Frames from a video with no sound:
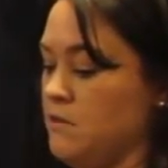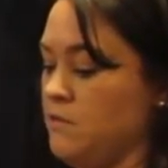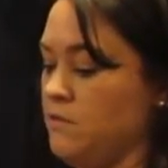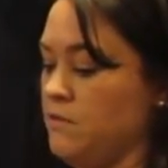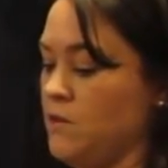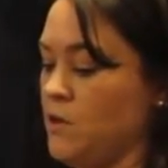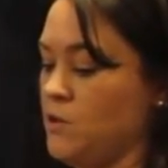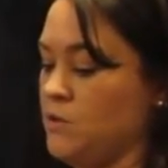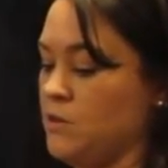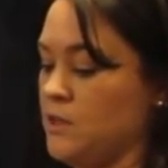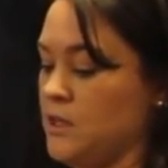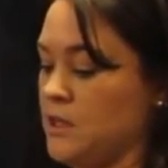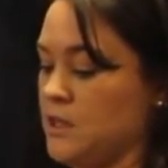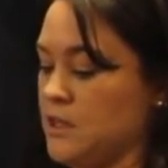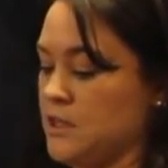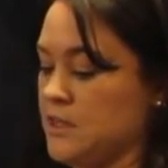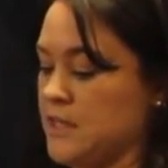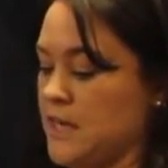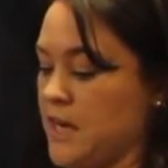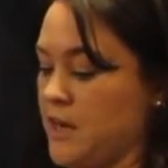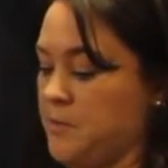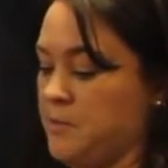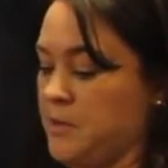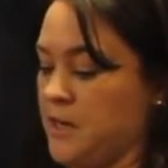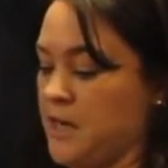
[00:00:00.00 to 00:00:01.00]
Folding the
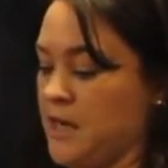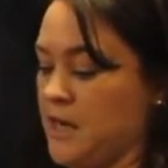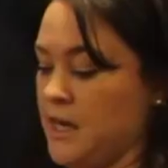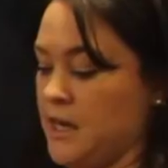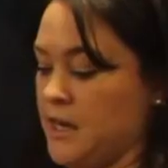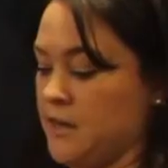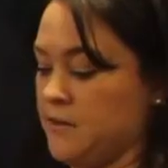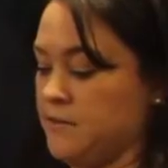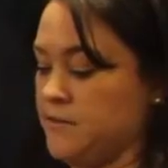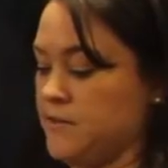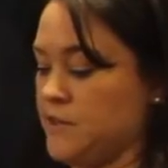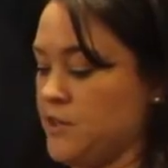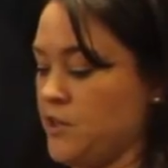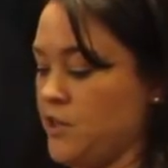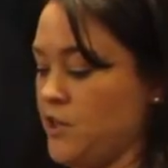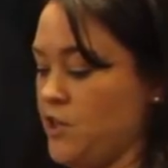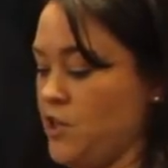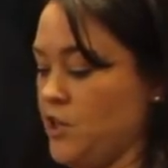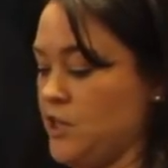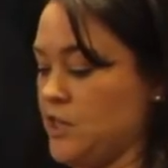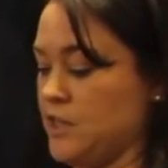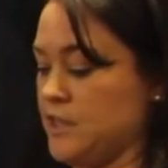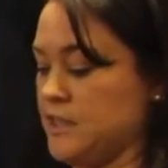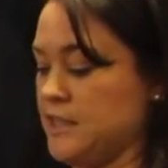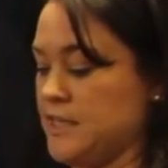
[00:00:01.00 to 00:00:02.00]
tape in half so that
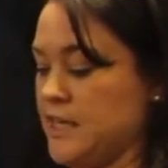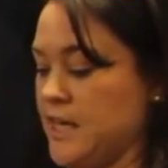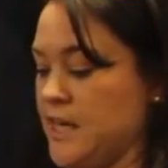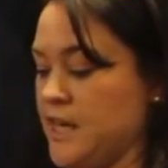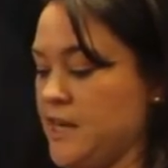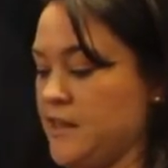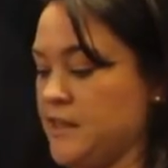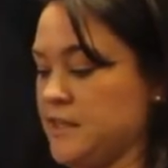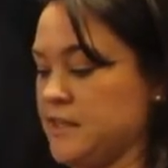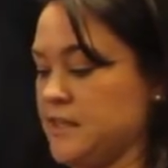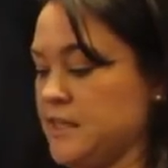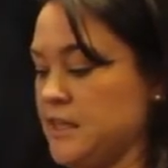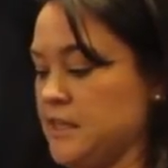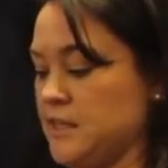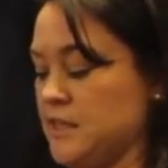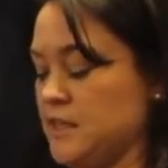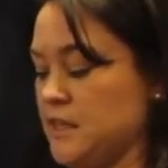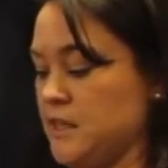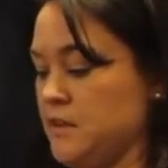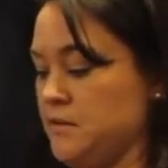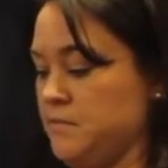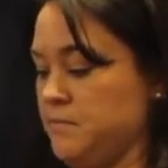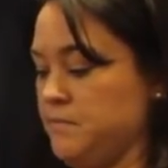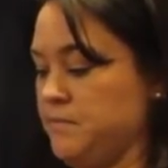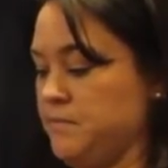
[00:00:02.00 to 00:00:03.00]
you can tear the centre.